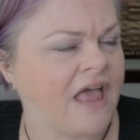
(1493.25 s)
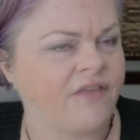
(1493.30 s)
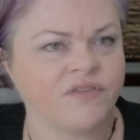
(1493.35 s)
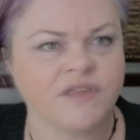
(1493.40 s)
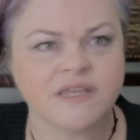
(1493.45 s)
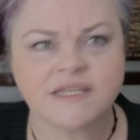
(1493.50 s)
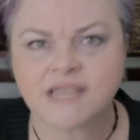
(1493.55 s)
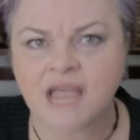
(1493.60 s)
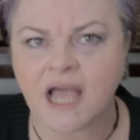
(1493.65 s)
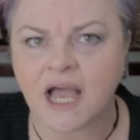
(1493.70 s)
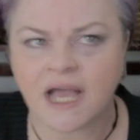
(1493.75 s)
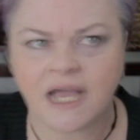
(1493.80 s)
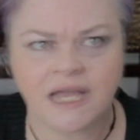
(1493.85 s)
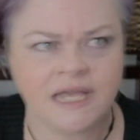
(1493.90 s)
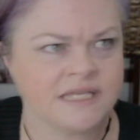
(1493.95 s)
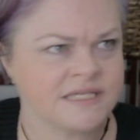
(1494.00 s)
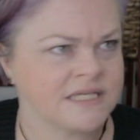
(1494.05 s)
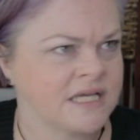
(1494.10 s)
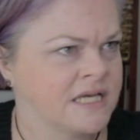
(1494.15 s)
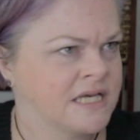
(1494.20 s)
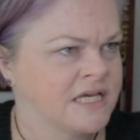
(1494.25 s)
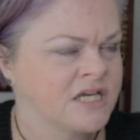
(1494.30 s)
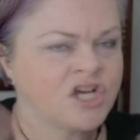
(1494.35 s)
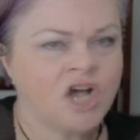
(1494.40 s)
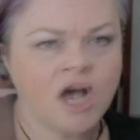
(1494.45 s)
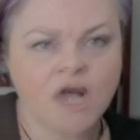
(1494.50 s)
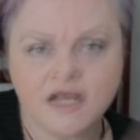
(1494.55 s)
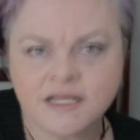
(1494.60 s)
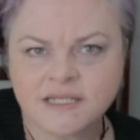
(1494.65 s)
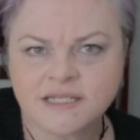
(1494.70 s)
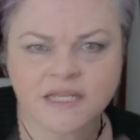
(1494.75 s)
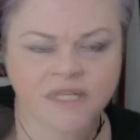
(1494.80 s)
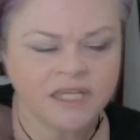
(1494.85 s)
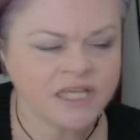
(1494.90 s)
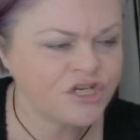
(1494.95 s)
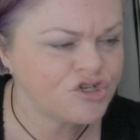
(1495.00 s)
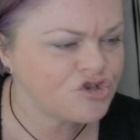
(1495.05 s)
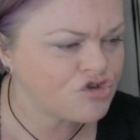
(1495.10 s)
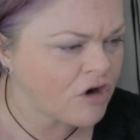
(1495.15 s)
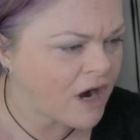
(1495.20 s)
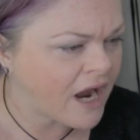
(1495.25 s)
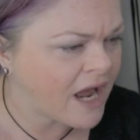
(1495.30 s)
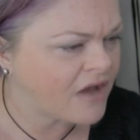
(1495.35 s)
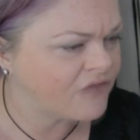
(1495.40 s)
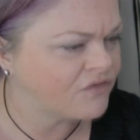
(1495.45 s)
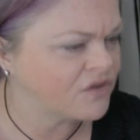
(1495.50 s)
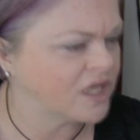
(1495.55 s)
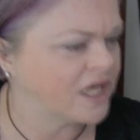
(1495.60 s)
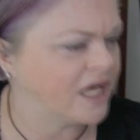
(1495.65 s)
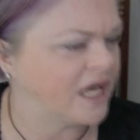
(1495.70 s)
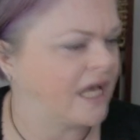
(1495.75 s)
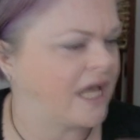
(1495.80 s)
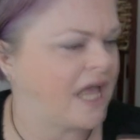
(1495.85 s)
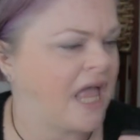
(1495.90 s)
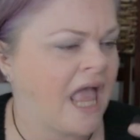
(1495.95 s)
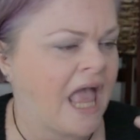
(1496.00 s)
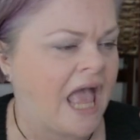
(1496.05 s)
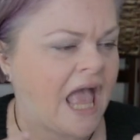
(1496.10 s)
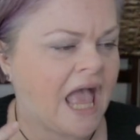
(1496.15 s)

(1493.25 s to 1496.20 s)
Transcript: and this guy is constantly traveling,